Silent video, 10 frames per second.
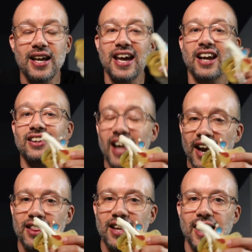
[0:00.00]
And a
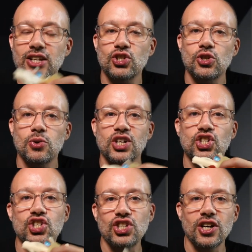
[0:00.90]
lot of that is due to
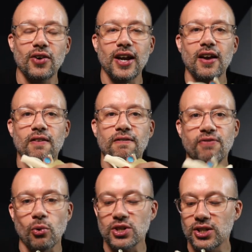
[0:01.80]
shearing
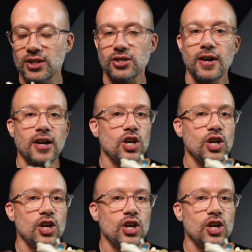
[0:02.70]
forces.